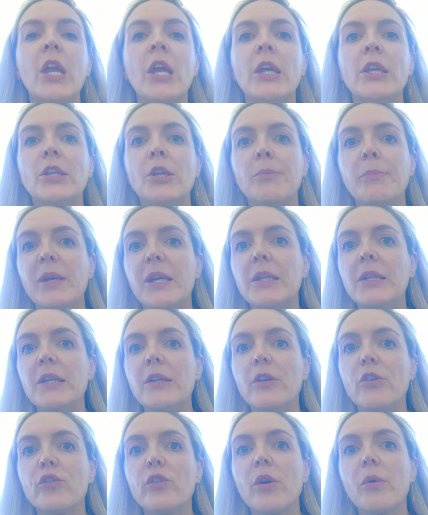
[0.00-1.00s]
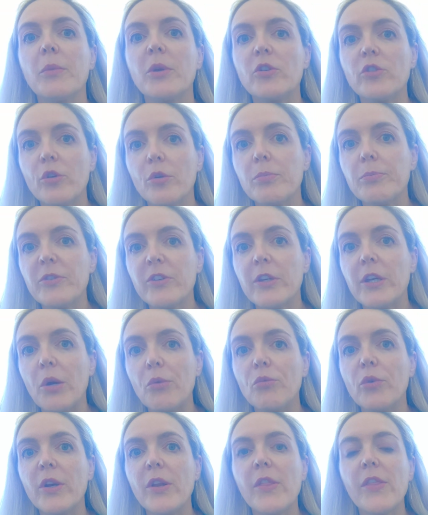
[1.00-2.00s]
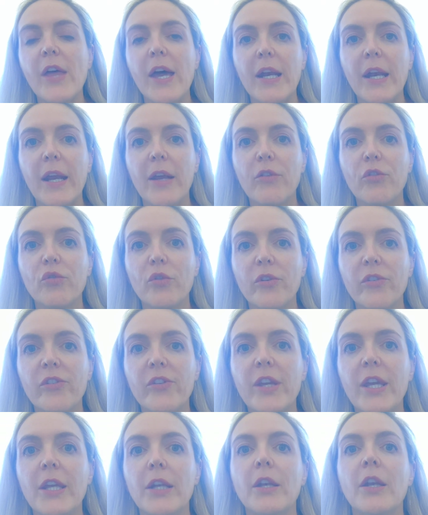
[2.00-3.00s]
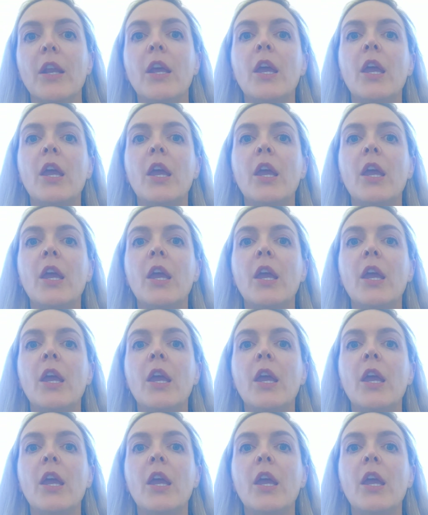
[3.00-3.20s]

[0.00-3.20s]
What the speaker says: you may need a tummy tuck to get rid of that extra skin.